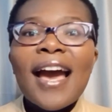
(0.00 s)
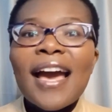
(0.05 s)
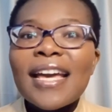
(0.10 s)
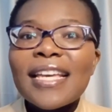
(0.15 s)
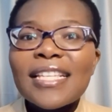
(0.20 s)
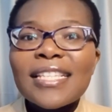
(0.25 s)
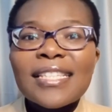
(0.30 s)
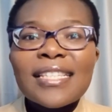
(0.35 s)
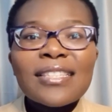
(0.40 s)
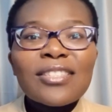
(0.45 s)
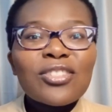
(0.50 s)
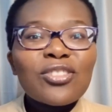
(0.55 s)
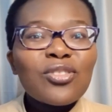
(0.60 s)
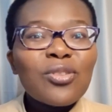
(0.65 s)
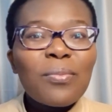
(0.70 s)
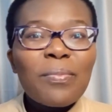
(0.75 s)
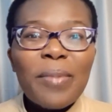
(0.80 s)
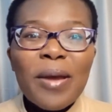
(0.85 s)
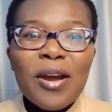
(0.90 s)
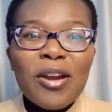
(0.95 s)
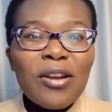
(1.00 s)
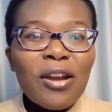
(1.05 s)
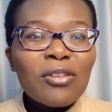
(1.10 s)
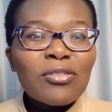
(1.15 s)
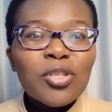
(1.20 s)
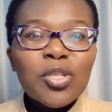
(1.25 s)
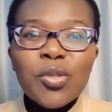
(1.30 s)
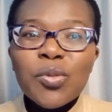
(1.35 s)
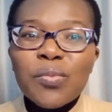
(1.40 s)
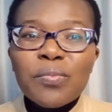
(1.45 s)
Is your
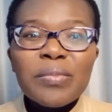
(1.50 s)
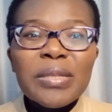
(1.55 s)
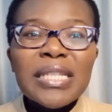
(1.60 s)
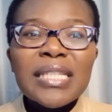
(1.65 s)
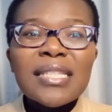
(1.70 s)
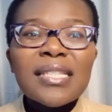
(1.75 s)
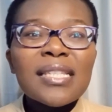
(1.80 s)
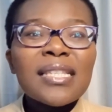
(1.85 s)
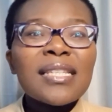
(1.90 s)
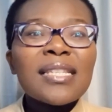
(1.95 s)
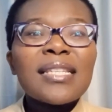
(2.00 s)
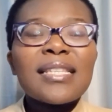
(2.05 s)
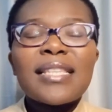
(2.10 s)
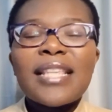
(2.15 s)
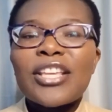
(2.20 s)
background too busy?